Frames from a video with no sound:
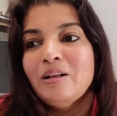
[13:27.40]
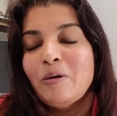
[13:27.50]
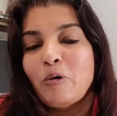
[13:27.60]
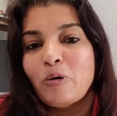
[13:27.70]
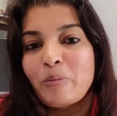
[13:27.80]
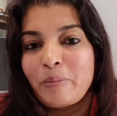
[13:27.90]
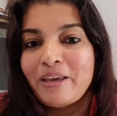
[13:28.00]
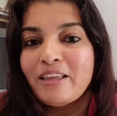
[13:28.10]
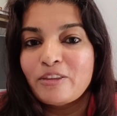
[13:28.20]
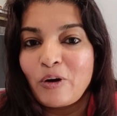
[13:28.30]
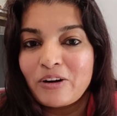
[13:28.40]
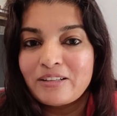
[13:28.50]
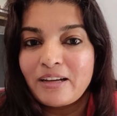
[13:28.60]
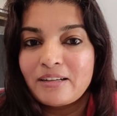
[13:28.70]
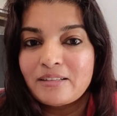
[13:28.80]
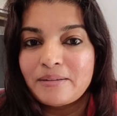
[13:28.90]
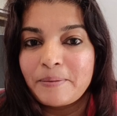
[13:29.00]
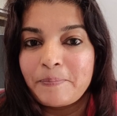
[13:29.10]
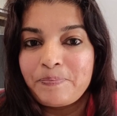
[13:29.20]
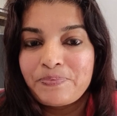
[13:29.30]
Or maybe he thought that
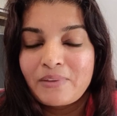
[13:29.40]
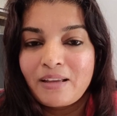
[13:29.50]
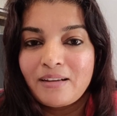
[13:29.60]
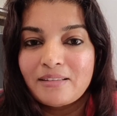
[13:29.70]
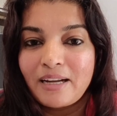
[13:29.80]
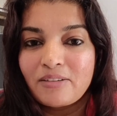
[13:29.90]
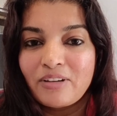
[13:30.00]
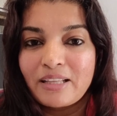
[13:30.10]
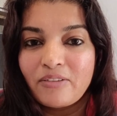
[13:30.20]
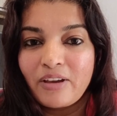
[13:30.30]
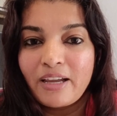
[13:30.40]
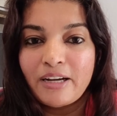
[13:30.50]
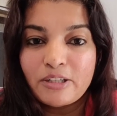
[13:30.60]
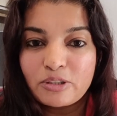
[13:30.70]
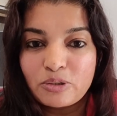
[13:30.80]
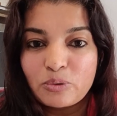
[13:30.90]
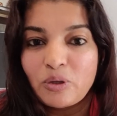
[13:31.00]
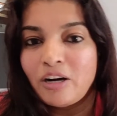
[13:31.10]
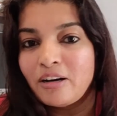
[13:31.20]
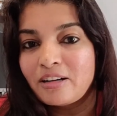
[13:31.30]
that will give a hint to
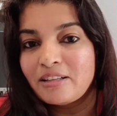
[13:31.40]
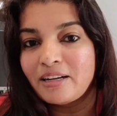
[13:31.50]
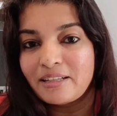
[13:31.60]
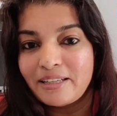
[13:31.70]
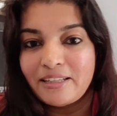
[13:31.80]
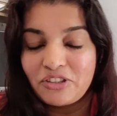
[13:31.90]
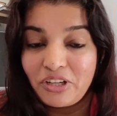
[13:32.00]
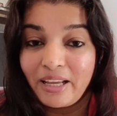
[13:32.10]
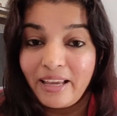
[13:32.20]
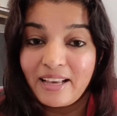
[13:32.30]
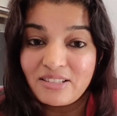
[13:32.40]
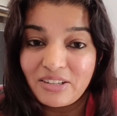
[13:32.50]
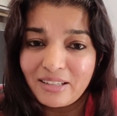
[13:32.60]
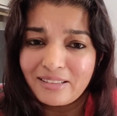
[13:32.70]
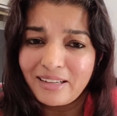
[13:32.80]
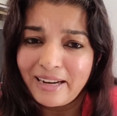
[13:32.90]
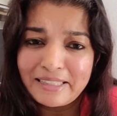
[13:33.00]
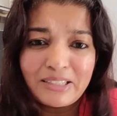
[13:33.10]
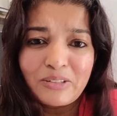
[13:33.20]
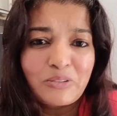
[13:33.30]
her that he has written the
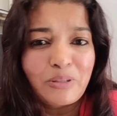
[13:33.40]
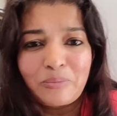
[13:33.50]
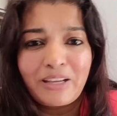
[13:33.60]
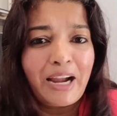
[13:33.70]
letter or something.